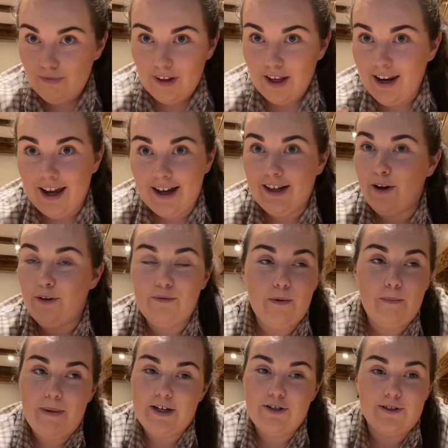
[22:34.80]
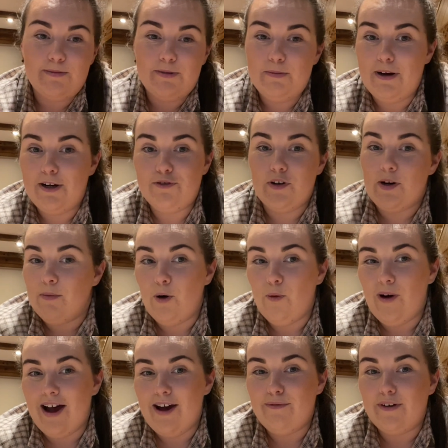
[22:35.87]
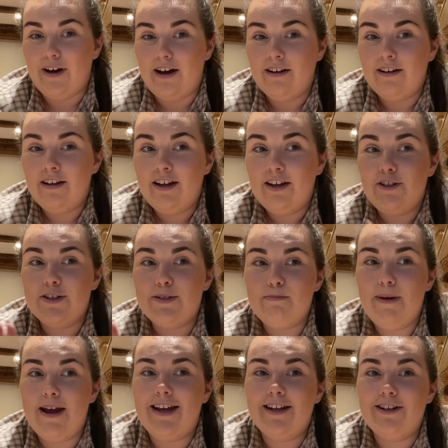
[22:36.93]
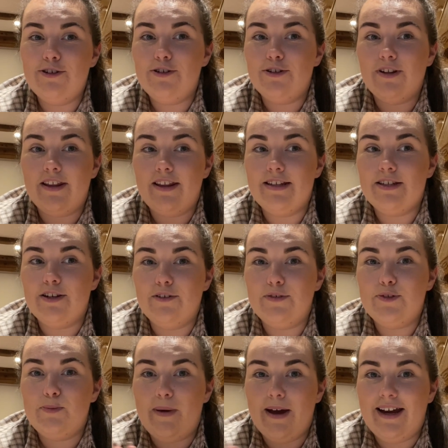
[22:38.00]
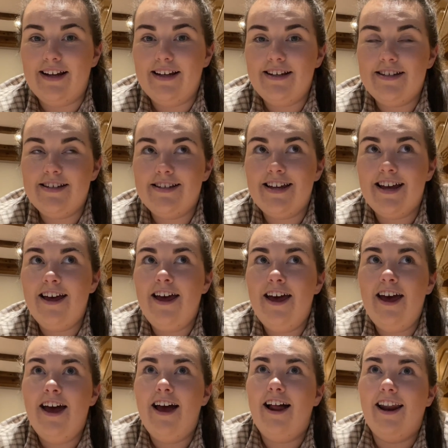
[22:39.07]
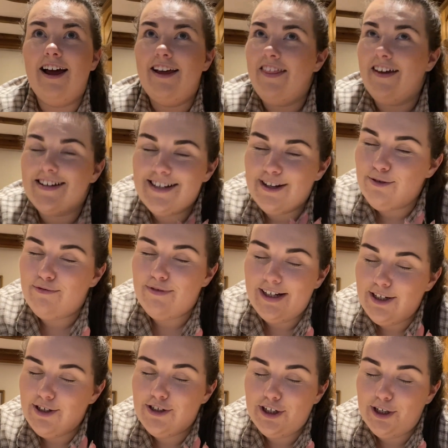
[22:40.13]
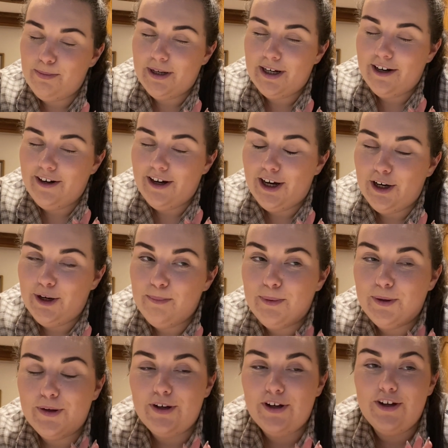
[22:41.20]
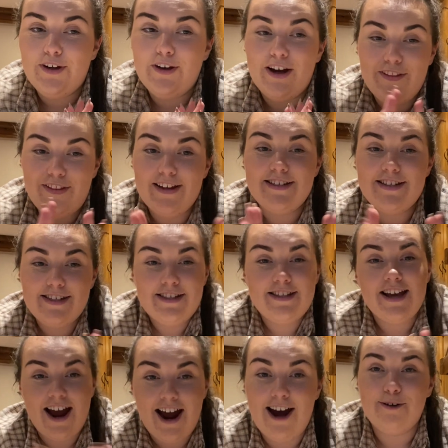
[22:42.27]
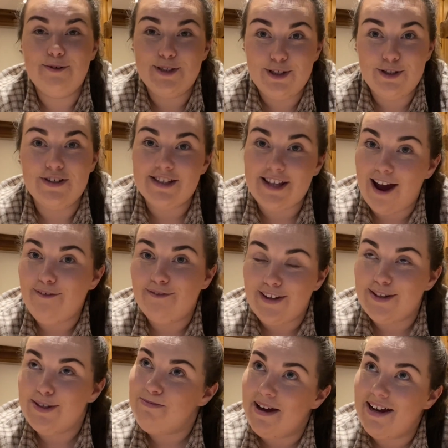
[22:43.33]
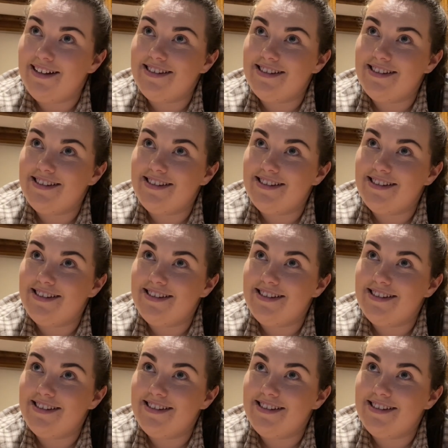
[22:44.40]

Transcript: like going from bedroom to bedroom or whatever, just making sure that there's enough space. Like, that sounds really stupid, I know, but this house does have that space,